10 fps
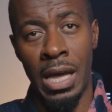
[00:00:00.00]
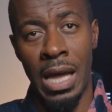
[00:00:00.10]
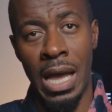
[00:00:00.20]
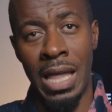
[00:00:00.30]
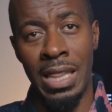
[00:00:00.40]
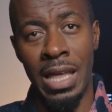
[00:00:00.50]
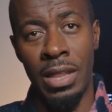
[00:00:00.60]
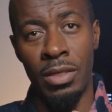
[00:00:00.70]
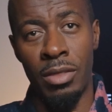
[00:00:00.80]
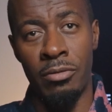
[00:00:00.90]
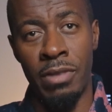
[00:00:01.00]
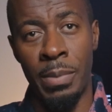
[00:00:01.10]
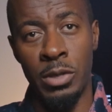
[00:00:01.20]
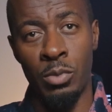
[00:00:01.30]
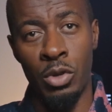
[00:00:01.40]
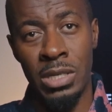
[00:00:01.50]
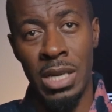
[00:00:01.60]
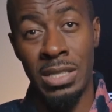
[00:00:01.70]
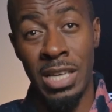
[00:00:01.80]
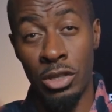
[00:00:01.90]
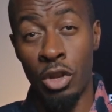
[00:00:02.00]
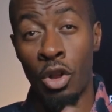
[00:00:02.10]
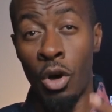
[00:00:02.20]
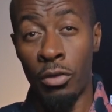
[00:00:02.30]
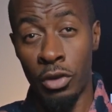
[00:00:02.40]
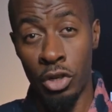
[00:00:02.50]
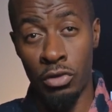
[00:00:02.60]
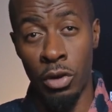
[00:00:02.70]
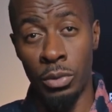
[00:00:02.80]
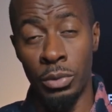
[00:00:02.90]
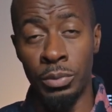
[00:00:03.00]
and then the fabric's pushing out, takes a lot of control.